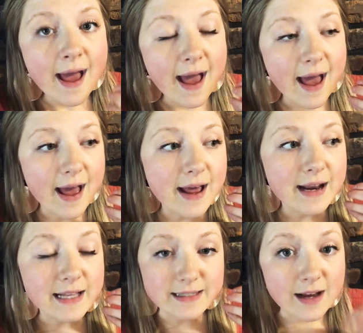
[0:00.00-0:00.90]

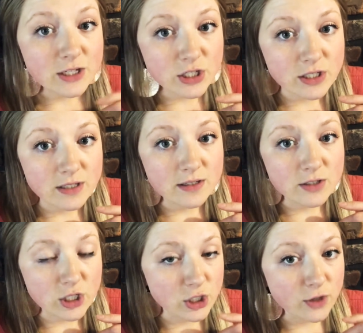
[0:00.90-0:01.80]
And it's not just
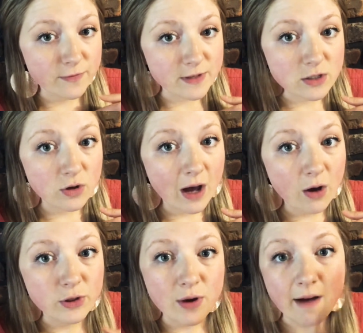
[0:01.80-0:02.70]
your physical
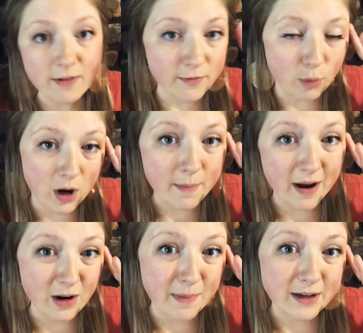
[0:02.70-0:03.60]
health, you have to worry about
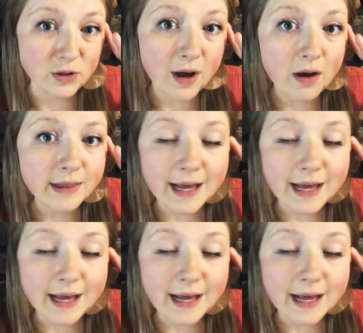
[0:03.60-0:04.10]
your mental health.